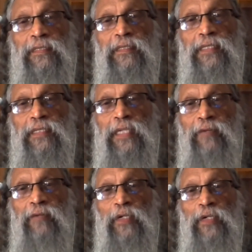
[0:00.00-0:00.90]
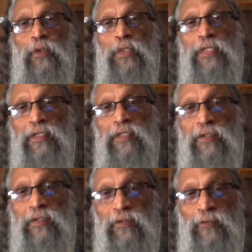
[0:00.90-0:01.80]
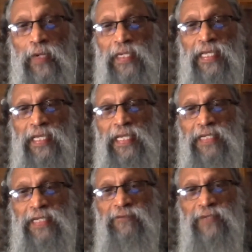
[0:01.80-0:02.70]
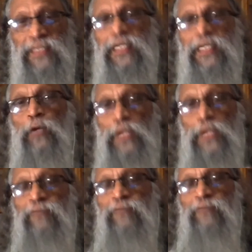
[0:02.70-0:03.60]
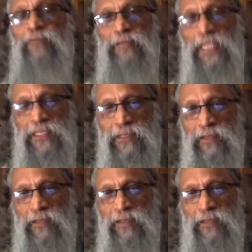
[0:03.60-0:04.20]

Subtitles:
never look for any further outcome from that,